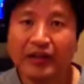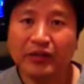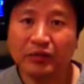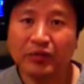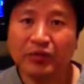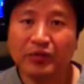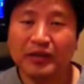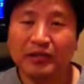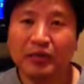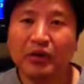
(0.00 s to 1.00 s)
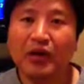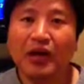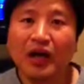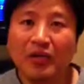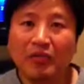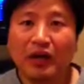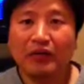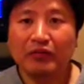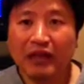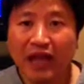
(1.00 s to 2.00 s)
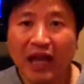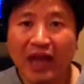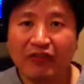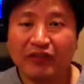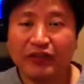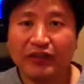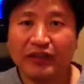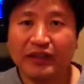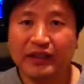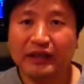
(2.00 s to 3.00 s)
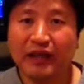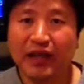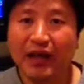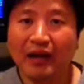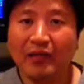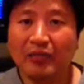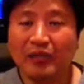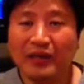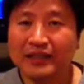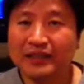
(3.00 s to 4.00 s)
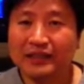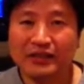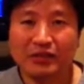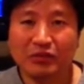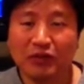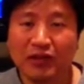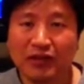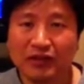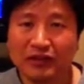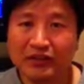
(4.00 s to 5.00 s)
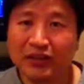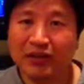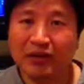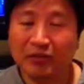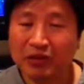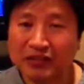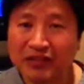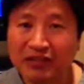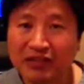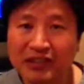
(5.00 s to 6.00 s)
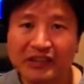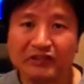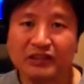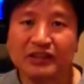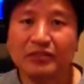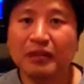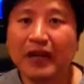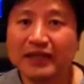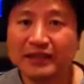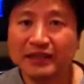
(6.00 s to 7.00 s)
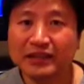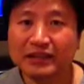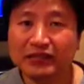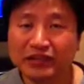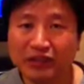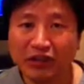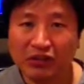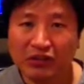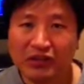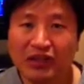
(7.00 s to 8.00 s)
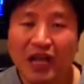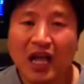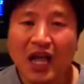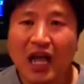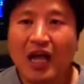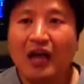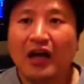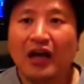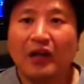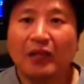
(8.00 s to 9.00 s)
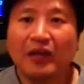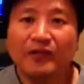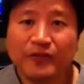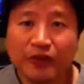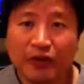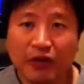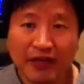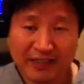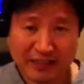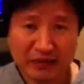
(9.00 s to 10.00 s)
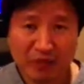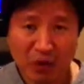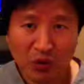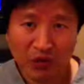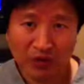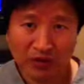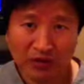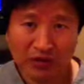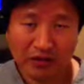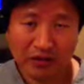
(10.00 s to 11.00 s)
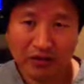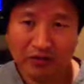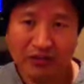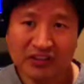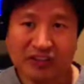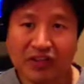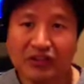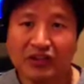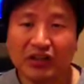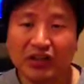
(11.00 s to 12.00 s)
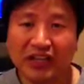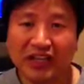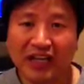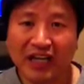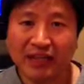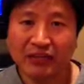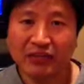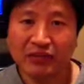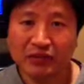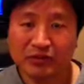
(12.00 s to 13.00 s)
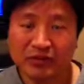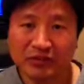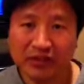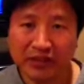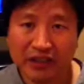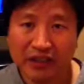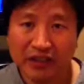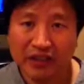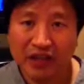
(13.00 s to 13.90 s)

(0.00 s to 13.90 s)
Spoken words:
than older people, but we have treated patients well into their upper 70s with some excellent results. If you are a smoker, your results are not going to be very good.